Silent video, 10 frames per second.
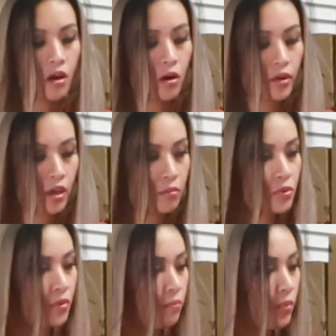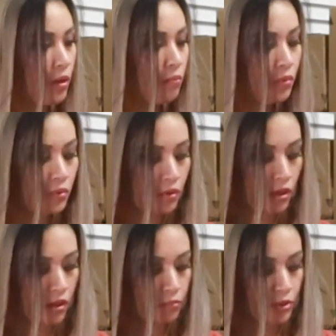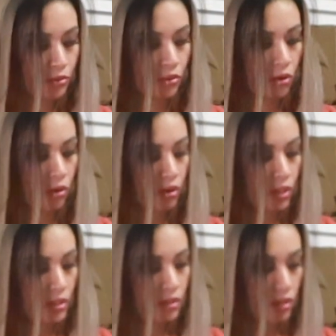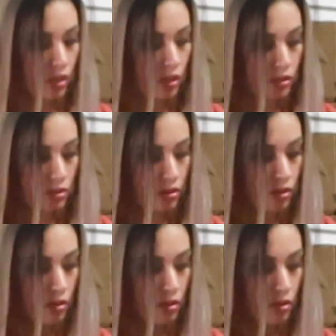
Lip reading: Oh, it comes with bamboo straw. That's nice.